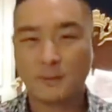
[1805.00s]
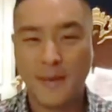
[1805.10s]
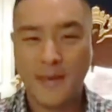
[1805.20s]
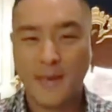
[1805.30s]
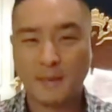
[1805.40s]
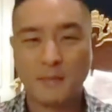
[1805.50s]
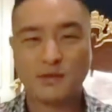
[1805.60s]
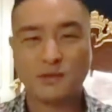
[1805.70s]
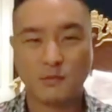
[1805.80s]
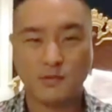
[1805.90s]
Some say
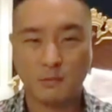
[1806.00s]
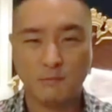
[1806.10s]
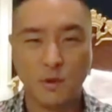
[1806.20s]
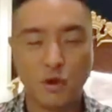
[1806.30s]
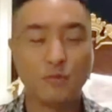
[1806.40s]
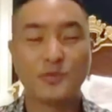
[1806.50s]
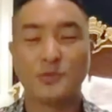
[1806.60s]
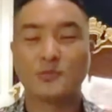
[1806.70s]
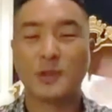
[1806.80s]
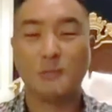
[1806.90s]
bam, some say
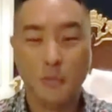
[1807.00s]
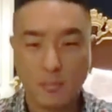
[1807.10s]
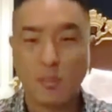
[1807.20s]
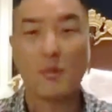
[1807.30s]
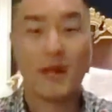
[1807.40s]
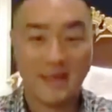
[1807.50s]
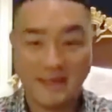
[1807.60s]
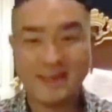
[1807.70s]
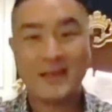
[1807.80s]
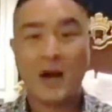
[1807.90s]
boom, some say
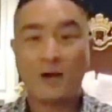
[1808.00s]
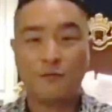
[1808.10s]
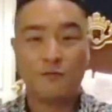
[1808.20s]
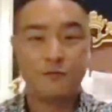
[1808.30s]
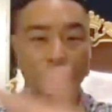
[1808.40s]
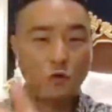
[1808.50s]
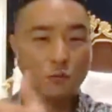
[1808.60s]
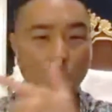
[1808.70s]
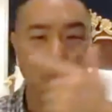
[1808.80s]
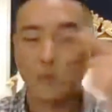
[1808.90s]
boomerang. A
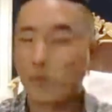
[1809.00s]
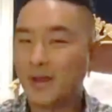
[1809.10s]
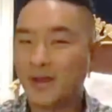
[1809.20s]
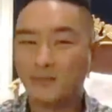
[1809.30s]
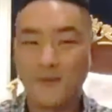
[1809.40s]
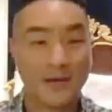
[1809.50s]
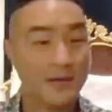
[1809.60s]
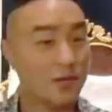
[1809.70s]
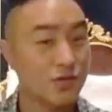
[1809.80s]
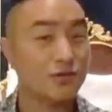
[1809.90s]
full
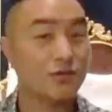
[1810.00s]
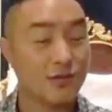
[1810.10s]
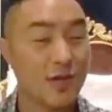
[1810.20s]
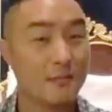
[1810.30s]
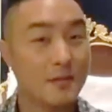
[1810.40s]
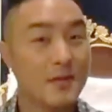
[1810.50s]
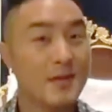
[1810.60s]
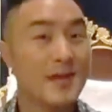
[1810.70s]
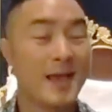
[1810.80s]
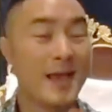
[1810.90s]
boomerang effect in Jesus'
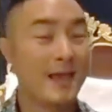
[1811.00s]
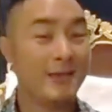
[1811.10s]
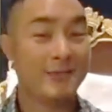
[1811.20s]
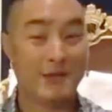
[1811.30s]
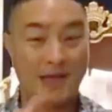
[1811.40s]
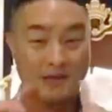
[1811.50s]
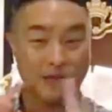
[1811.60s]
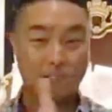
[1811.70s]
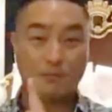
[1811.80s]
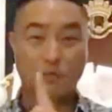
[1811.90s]
name. And
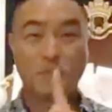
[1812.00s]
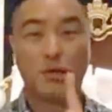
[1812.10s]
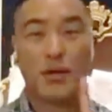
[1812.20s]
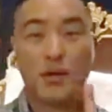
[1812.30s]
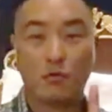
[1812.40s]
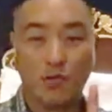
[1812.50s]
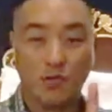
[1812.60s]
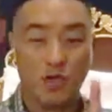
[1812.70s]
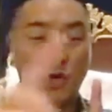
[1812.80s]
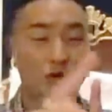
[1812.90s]
as, as the
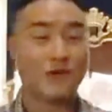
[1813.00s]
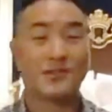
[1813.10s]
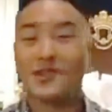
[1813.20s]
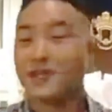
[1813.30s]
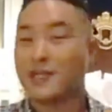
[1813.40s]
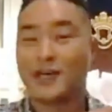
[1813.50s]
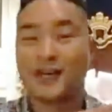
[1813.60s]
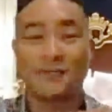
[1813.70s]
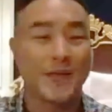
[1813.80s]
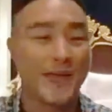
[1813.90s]
boomerang returns,
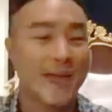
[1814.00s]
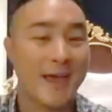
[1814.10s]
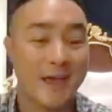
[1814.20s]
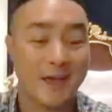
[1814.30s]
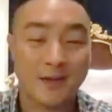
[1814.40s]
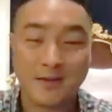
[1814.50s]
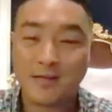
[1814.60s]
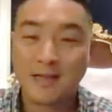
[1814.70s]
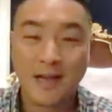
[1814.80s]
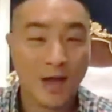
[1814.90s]
it's going to cut off the
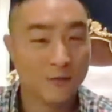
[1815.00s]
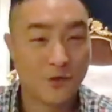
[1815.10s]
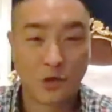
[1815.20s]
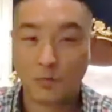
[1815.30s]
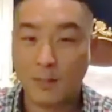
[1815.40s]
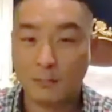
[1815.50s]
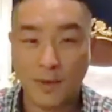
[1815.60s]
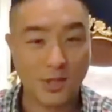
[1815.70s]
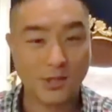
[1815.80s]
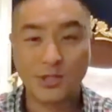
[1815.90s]
head
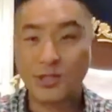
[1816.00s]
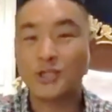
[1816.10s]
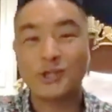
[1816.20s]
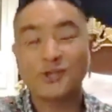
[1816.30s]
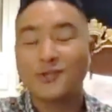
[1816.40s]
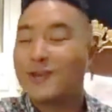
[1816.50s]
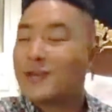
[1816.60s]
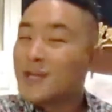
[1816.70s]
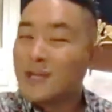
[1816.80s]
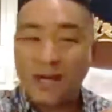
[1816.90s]
of corrupt
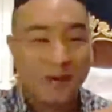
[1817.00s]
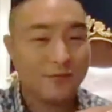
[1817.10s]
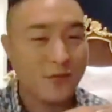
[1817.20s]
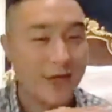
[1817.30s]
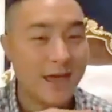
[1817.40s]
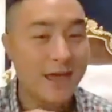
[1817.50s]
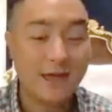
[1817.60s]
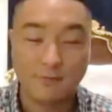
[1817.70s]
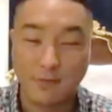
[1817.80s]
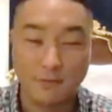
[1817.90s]
politicians, cut
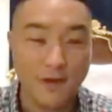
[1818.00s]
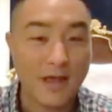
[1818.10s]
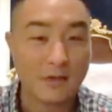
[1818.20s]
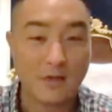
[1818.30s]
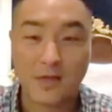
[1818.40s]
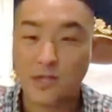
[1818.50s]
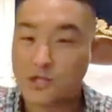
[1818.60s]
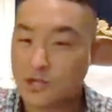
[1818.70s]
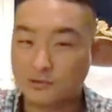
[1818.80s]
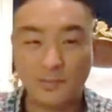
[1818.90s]
off the head of
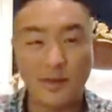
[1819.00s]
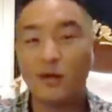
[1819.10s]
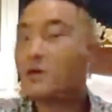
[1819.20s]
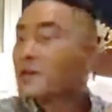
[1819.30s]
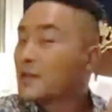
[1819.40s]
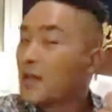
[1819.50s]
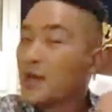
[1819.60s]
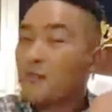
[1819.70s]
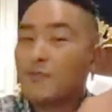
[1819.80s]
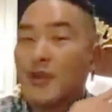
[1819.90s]
Leviathan and
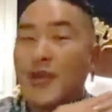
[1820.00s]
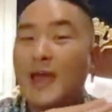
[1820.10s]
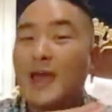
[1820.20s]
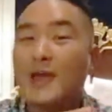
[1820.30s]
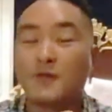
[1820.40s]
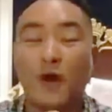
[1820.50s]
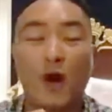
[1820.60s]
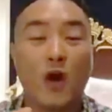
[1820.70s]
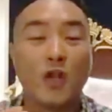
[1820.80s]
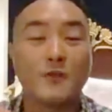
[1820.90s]
Jezebel, cut off the
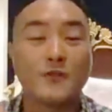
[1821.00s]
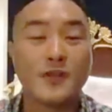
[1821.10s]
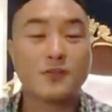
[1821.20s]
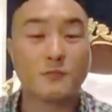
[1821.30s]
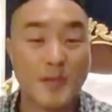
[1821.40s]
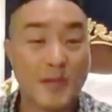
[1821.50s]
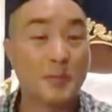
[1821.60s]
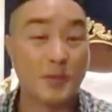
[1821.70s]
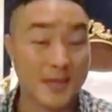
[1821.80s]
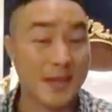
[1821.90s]
head of all of
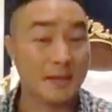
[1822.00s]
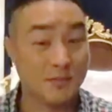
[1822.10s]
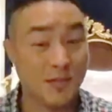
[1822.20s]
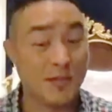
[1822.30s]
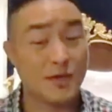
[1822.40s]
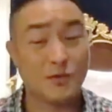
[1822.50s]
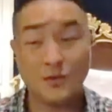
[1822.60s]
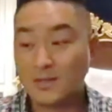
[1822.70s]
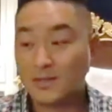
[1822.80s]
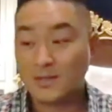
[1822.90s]
these people. And I'm
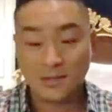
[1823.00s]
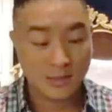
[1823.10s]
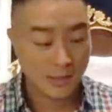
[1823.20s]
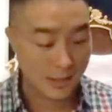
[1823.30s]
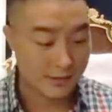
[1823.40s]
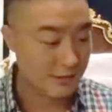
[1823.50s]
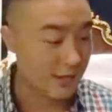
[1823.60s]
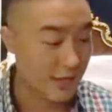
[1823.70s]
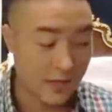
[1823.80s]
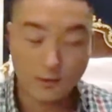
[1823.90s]
telling you,
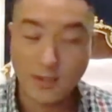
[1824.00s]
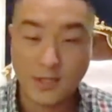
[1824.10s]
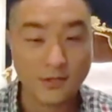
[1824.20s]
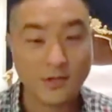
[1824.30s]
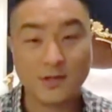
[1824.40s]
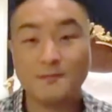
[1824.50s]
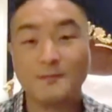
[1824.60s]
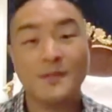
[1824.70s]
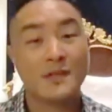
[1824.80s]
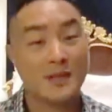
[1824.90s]
Clinton, Hillary
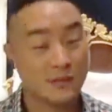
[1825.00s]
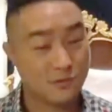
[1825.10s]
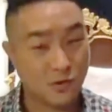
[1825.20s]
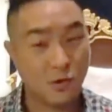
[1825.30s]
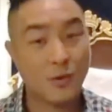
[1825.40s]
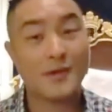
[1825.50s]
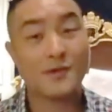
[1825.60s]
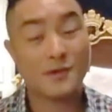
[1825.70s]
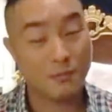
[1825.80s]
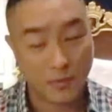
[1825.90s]
Clinton
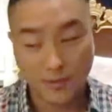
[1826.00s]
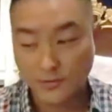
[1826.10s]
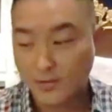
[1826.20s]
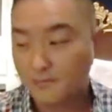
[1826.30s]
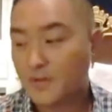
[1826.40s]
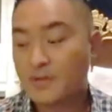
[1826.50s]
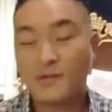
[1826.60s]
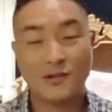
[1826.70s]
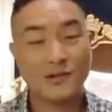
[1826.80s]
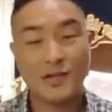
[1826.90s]
is going to
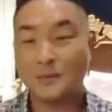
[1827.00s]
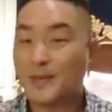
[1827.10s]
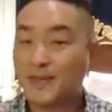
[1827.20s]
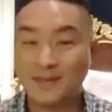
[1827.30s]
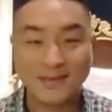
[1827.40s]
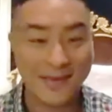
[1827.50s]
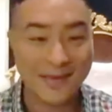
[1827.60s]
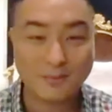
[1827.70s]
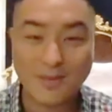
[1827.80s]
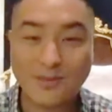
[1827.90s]
prison. There's going to
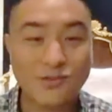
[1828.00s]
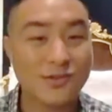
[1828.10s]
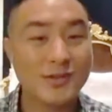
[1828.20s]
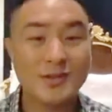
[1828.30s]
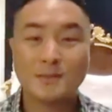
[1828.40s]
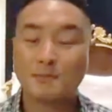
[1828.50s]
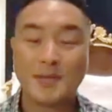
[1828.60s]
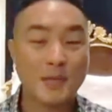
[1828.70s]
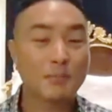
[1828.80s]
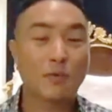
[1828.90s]
be
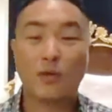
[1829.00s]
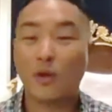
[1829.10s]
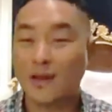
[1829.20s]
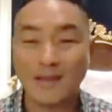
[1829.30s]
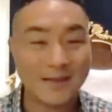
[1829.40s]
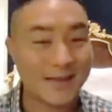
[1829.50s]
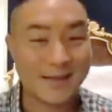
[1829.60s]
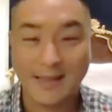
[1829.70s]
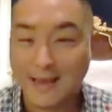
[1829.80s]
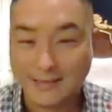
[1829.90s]
indictments. People
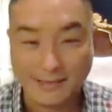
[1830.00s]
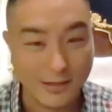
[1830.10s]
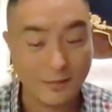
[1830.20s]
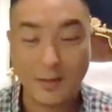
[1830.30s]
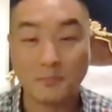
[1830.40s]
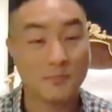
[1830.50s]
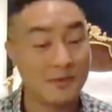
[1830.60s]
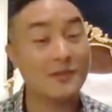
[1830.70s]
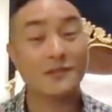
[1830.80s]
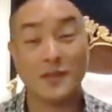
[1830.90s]
are going to get locked
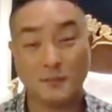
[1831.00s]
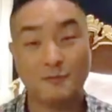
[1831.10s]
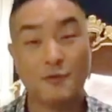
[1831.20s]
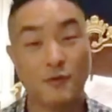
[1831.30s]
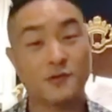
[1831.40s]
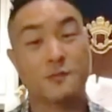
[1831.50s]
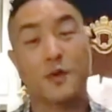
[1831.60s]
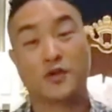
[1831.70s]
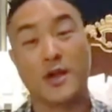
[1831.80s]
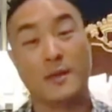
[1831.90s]
up. I'm, there's going to be
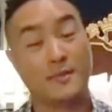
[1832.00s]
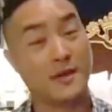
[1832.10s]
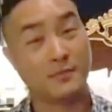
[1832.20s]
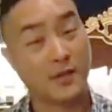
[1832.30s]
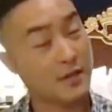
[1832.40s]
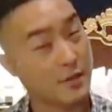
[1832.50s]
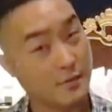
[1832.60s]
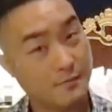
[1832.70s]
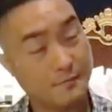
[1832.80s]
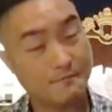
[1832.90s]
full exposure
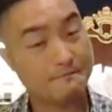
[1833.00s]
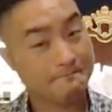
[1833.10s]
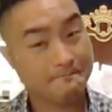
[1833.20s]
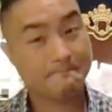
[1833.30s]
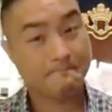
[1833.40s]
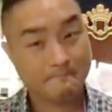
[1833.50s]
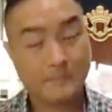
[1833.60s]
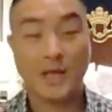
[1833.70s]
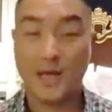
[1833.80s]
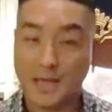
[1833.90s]
happening. I'm telling you.
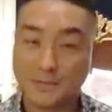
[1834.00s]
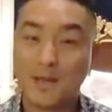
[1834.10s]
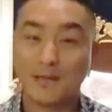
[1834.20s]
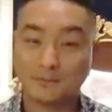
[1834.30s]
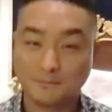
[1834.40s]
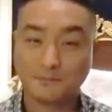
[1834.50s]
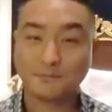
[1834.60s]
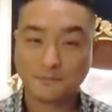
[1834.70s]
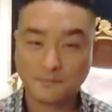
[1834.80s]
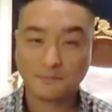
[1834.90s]

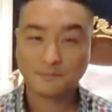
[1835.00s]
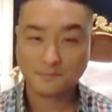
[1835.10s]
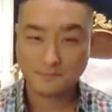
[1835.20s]
Amen.